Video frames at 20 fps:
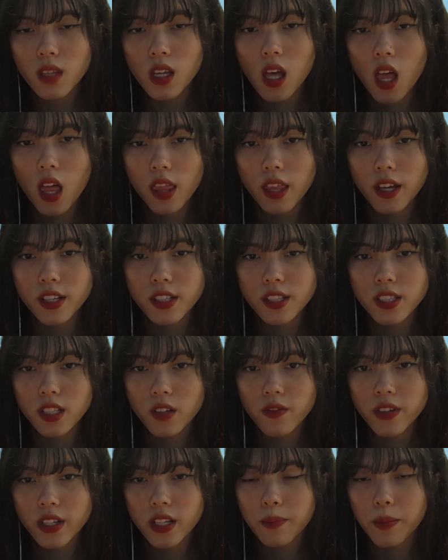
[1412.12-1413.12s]
The
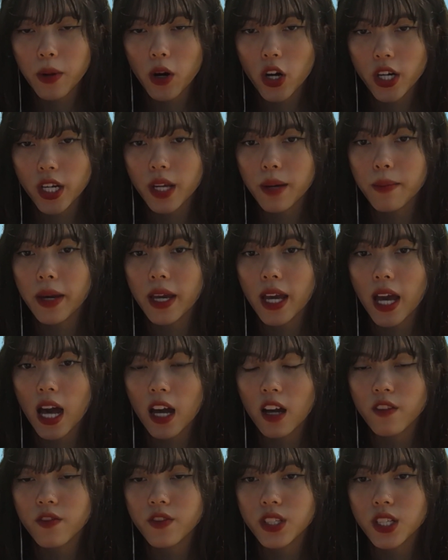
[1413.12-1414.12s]
Conservative Party may
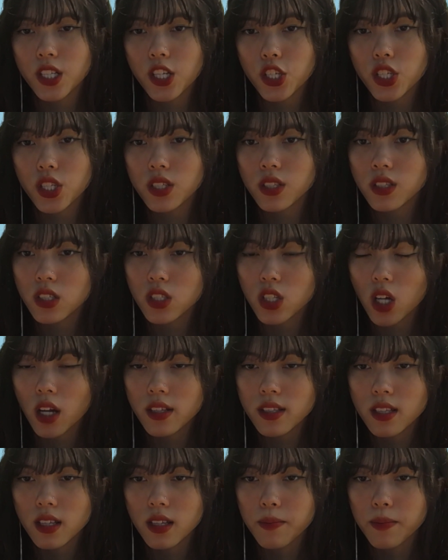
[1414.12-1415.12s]
have ditched
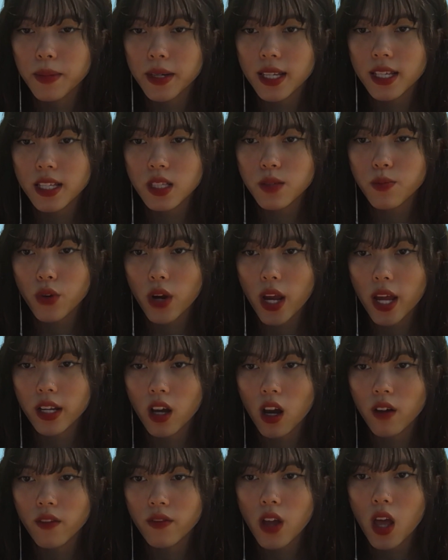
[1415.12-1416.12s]
Johnson, but his brand
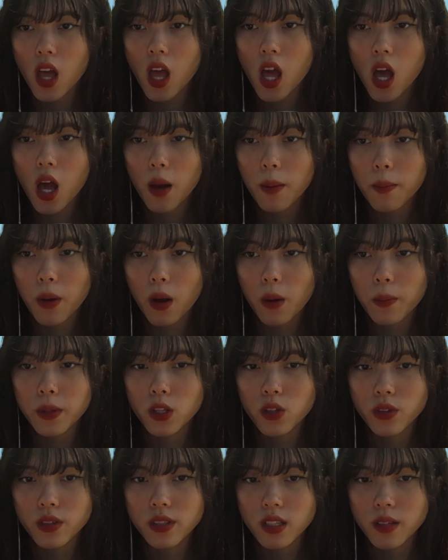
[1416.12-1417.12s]
of
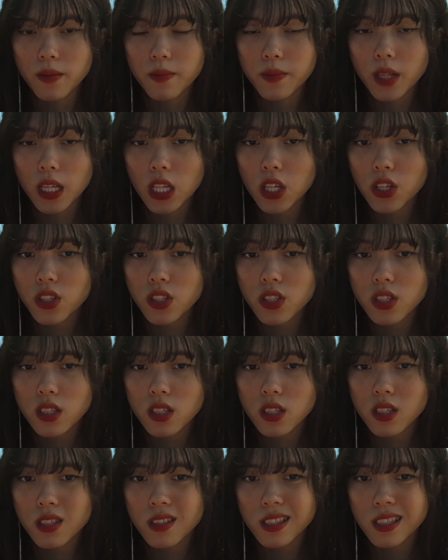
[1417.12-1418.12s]
populism
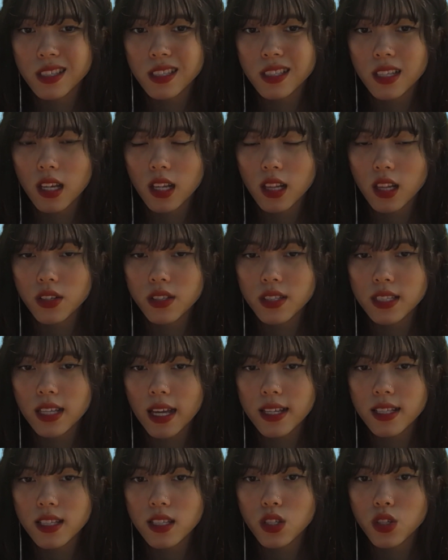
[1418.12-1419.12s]
looks
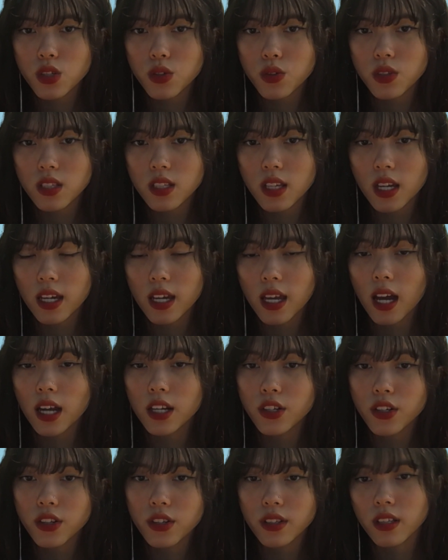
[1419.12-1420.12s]
set to stay
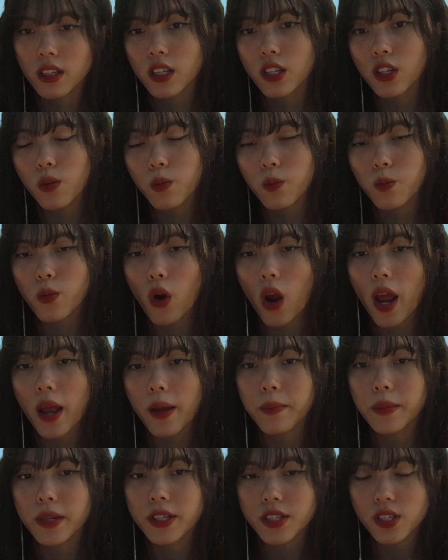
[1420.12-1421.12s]
under the new
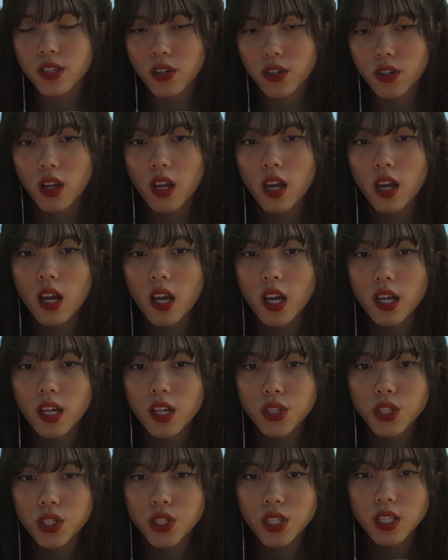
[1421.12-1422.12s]
prime minister.
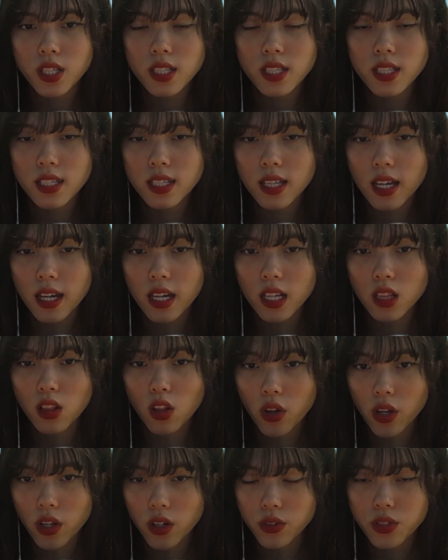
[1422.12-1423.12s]
She stayed
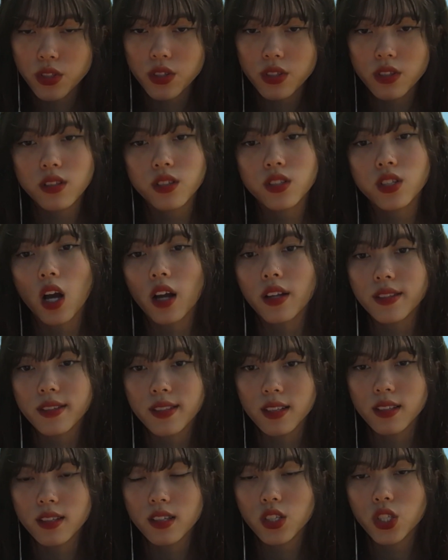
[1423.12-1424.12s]
loyal to
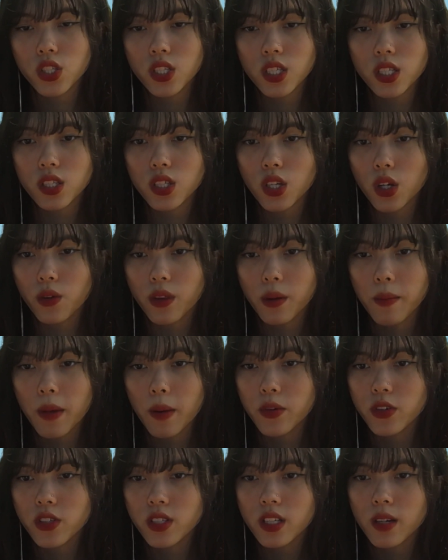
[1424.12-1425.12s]
Johnson. She told the
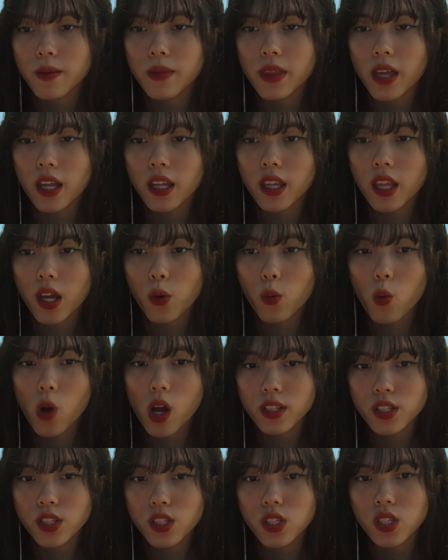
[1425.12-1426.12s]
membership that they
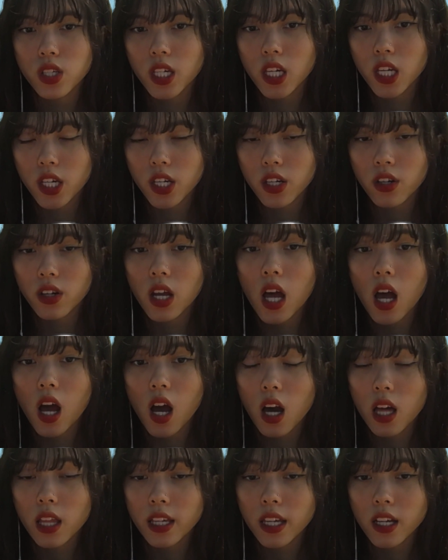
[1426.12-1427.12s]
want to hear
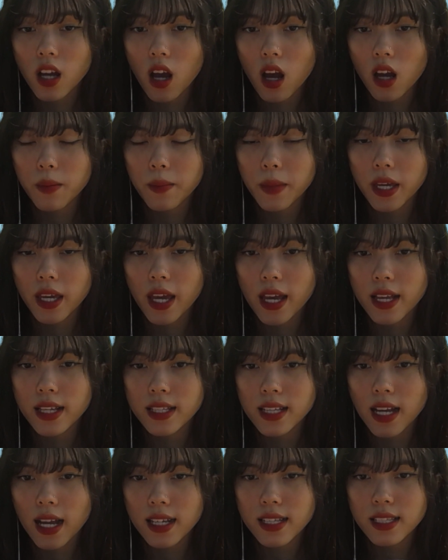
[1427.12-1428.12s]
on the economy and
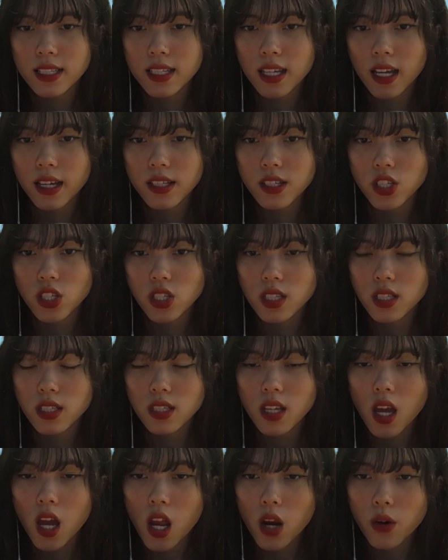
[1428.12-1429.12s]

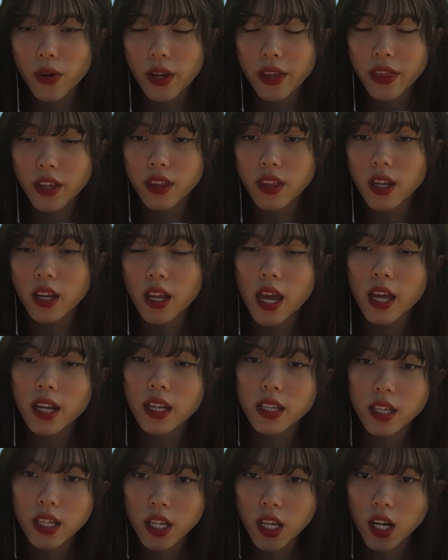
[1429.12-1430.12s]
taxations rather than
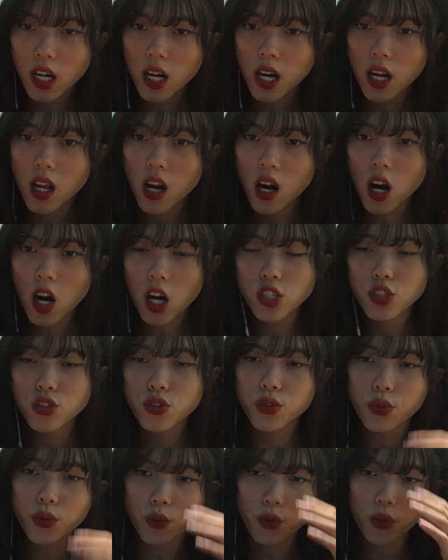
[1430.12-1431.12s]
any hard
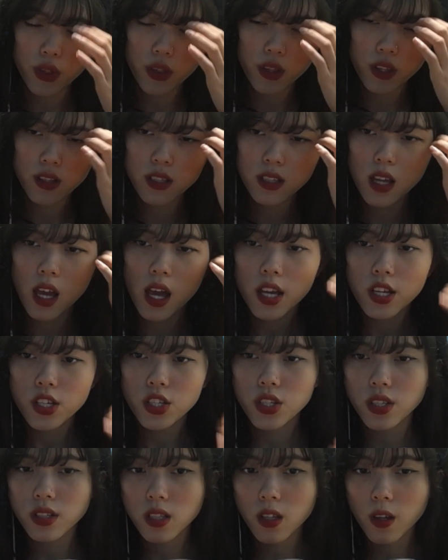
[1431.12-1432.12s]
truths.
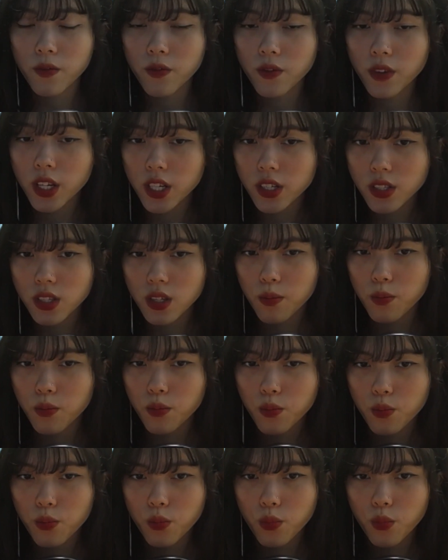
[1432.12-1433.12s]
She is a fierce
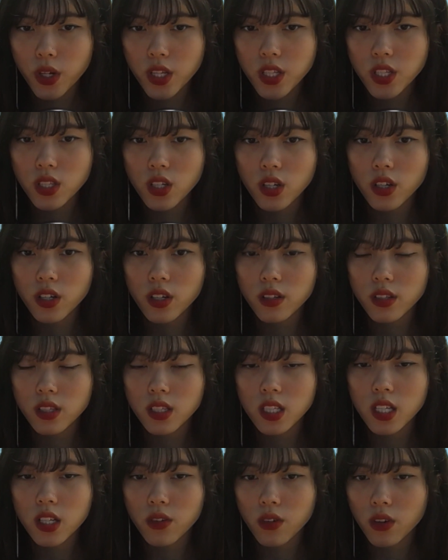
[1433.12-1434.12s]

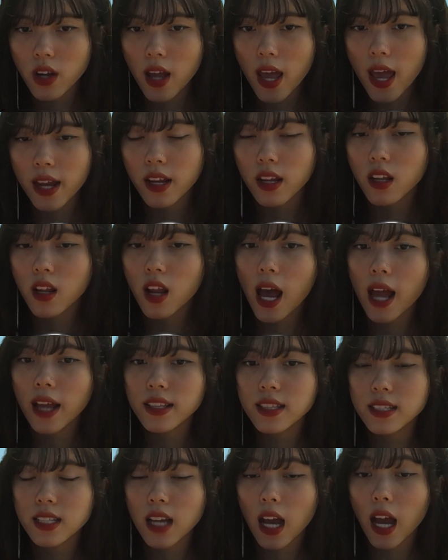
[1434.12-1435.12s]
Brexiteer and an
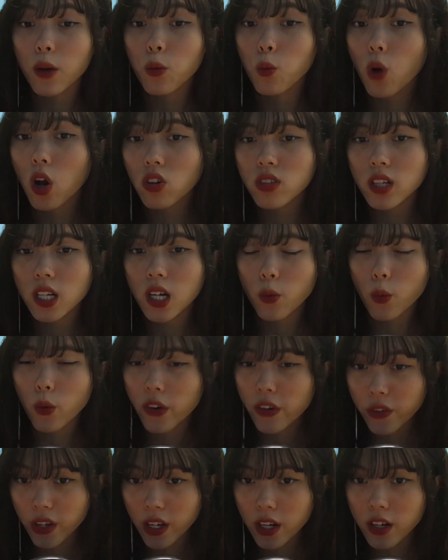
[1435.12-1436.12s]
anti-woke
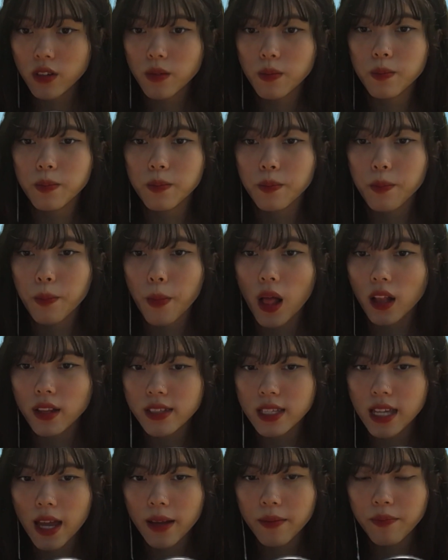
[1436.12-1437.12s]
warrior, Bell
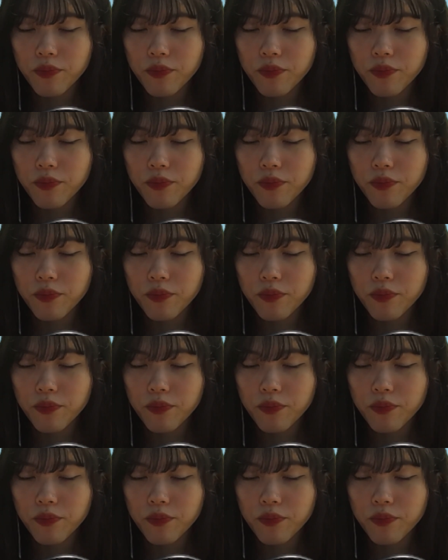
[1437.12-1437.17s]
said.